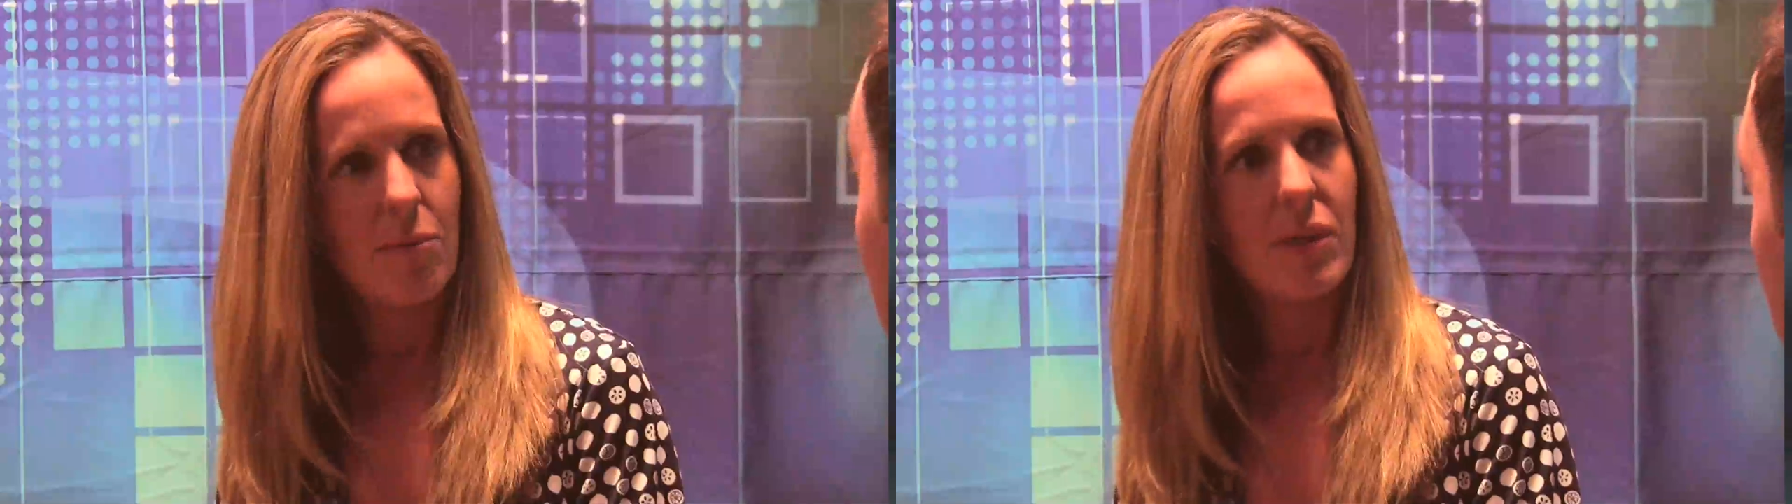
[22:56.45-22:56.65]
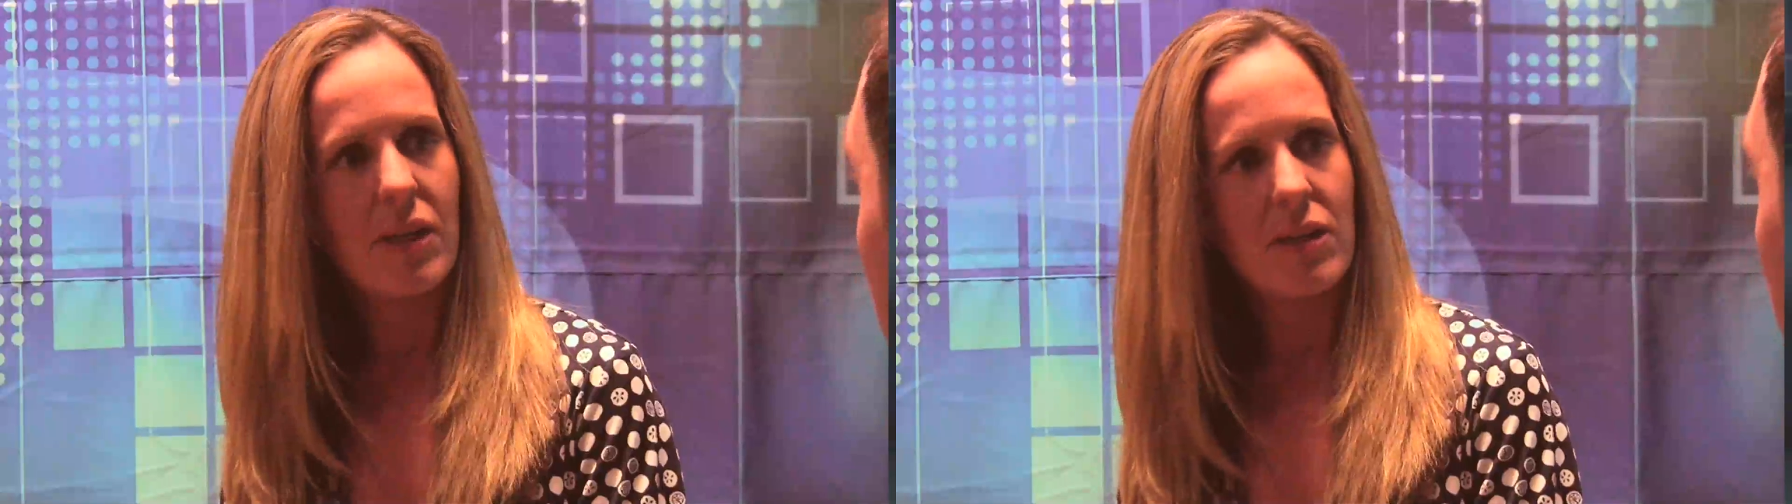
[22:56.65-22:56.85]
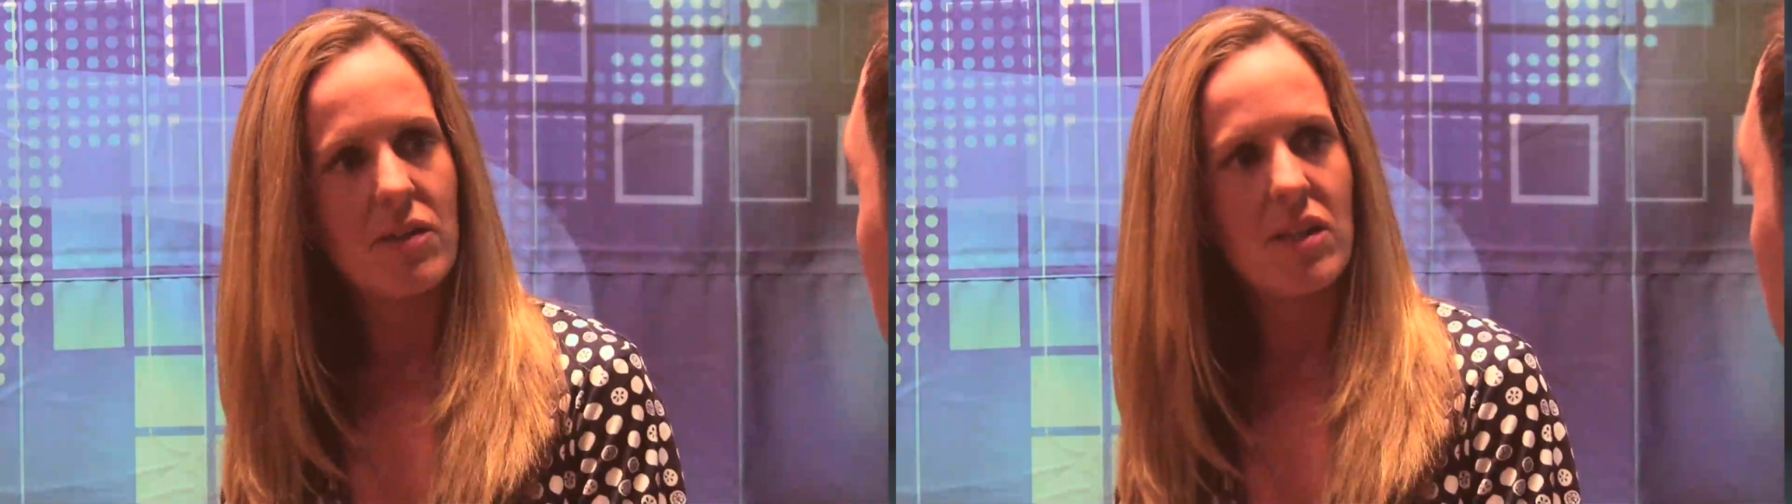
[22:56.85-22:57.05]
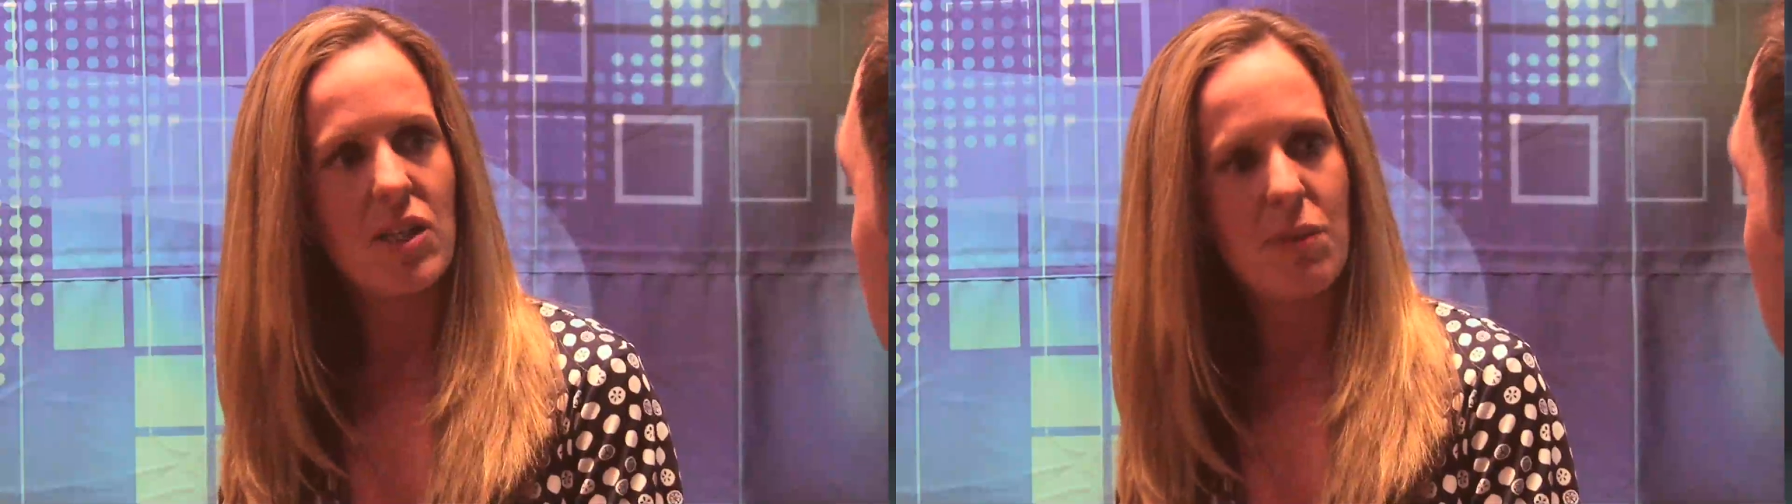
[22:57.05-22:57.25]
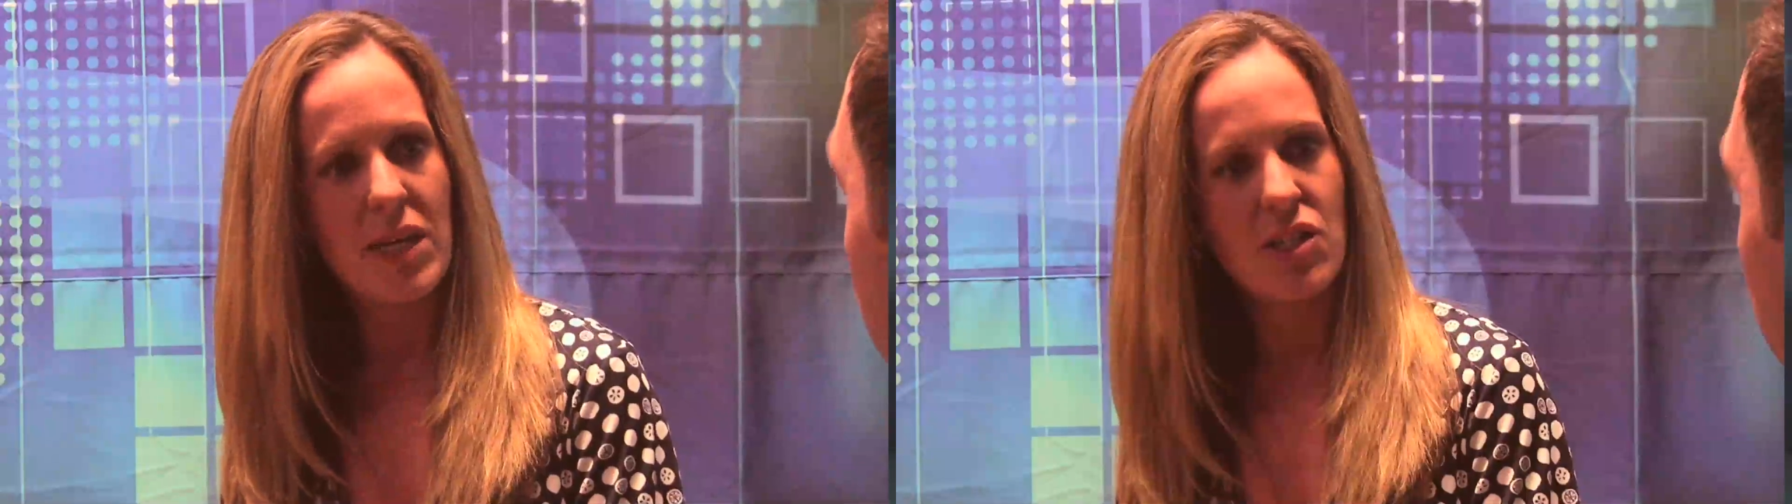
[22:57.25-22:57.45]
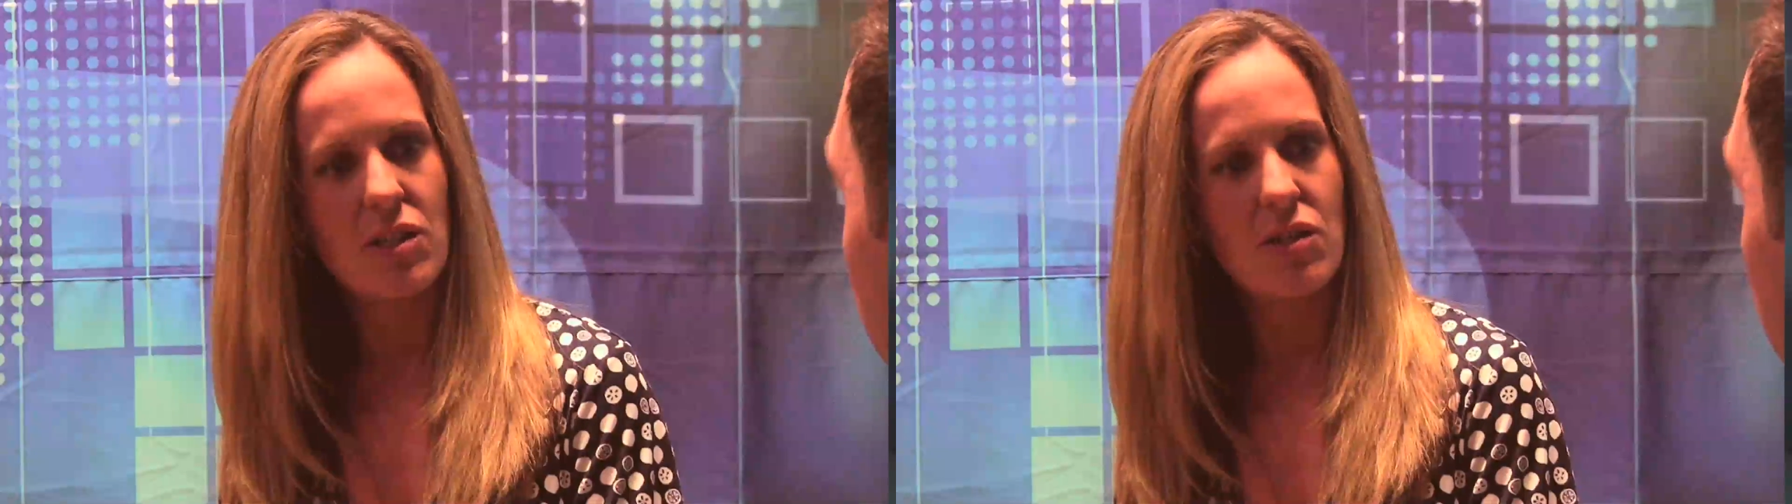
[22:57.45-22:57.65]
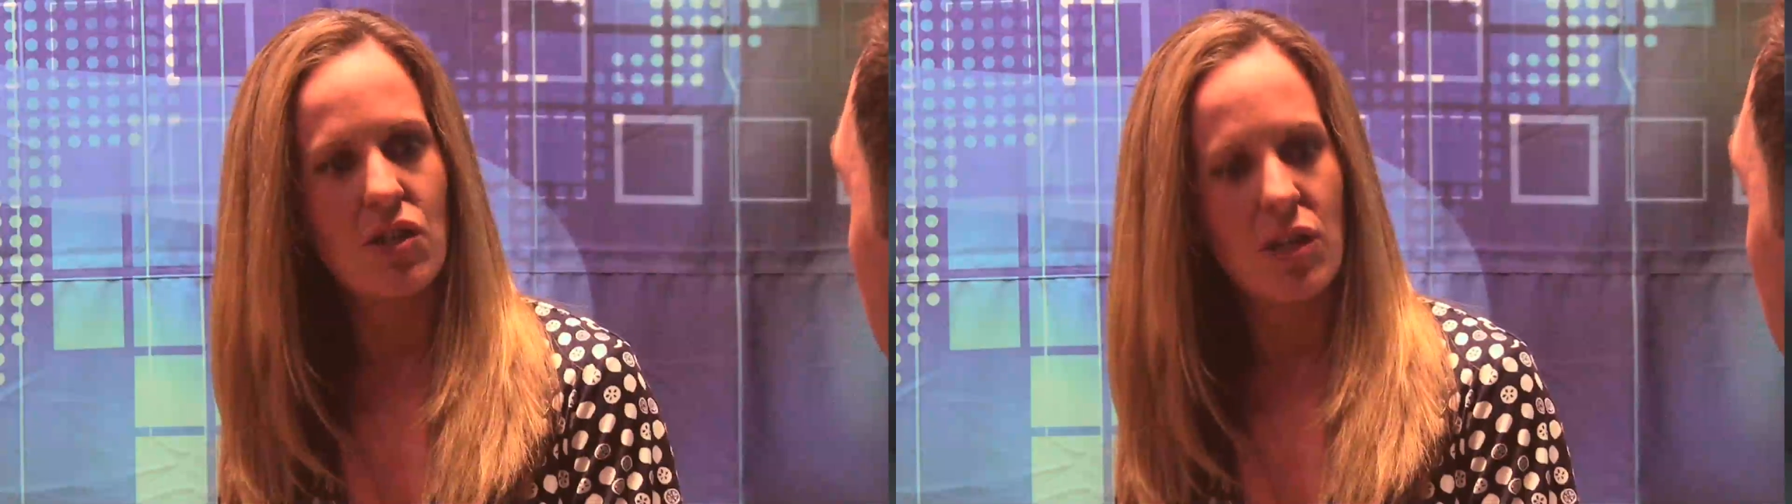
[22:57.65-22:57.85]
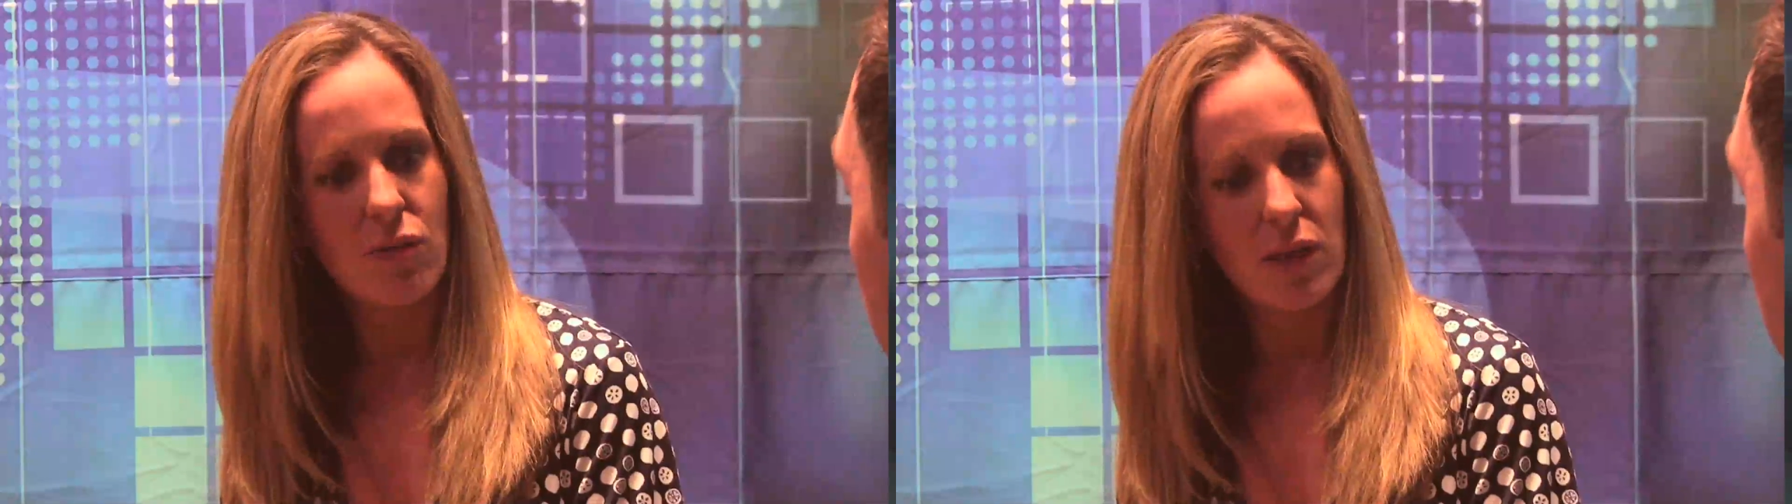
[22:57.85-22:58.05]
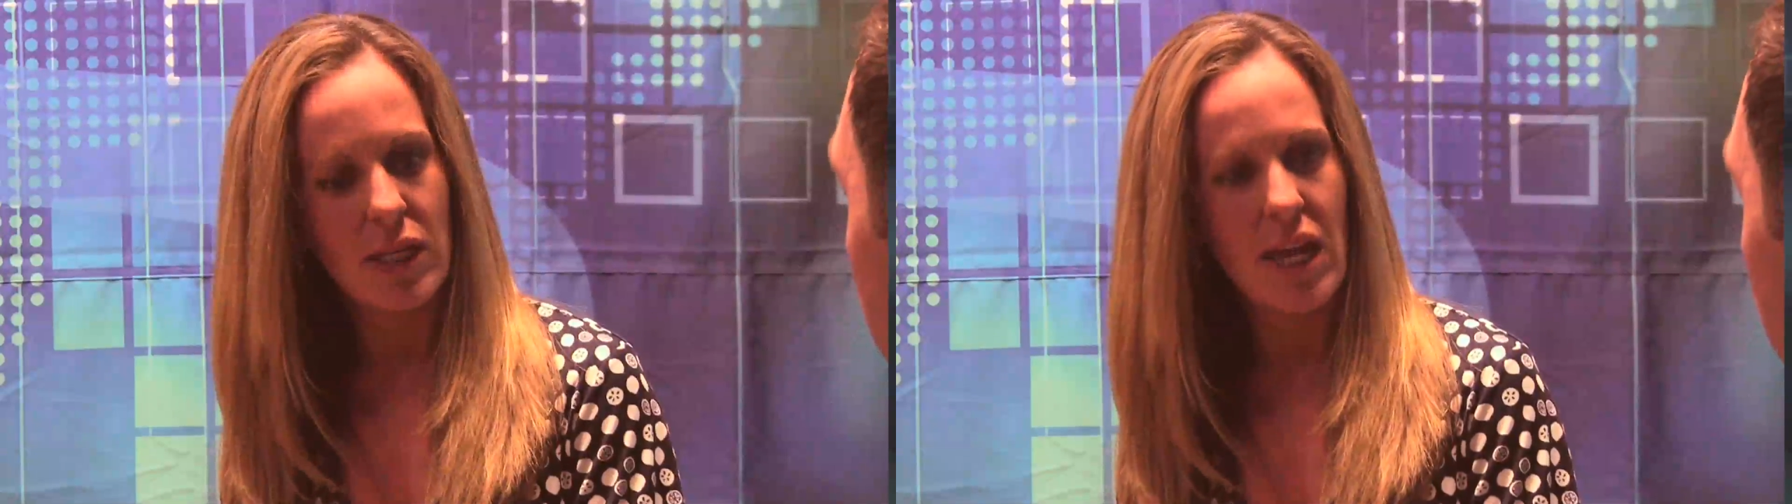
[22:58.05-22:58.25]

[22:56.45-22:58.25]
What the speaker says: because these patients generally